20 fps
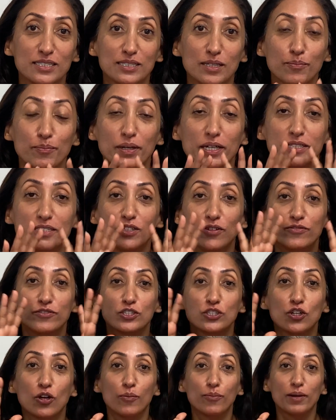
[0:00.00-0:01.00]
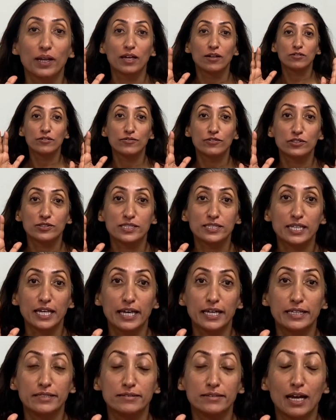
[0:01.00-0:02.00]
is it burns off the top layer of your
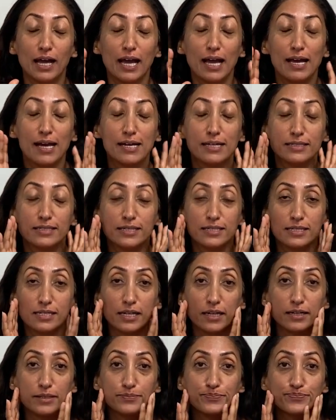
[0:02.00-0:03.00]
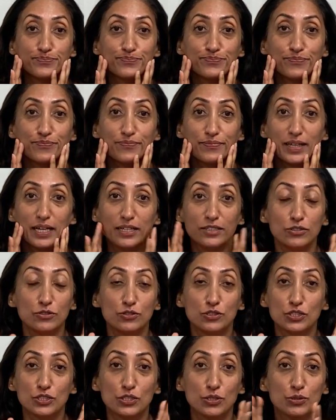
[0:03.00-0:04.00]
skin and, um, and you
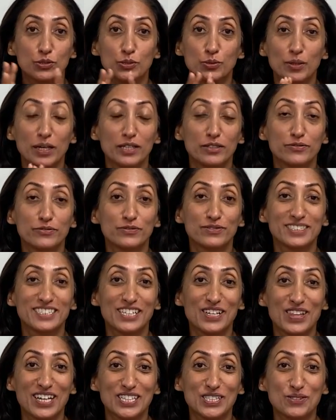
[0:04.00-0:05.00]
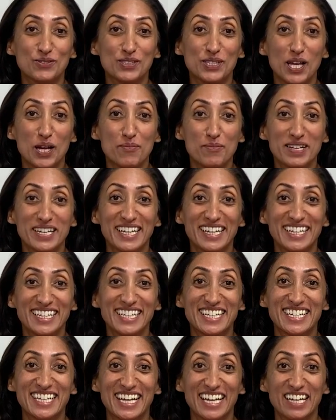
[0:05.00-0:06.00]
just look 12. So that's what's happened here
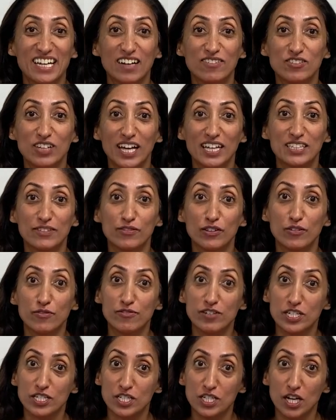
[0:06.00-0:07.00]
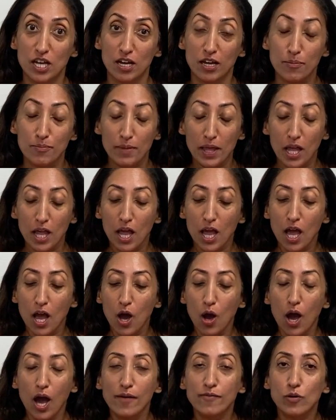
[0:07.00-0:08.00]
today. I've had it for the first time.
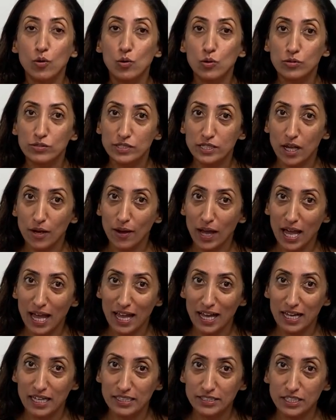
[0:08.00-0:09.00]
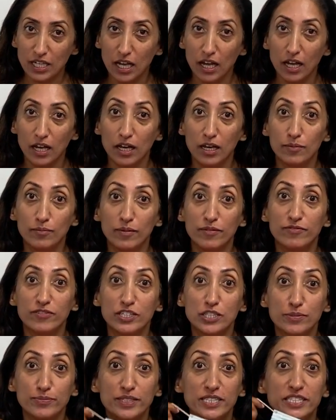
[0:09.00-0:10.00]
I've also had um,
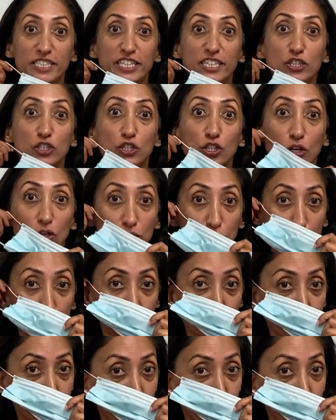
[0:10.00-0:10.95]
vitamin D shot,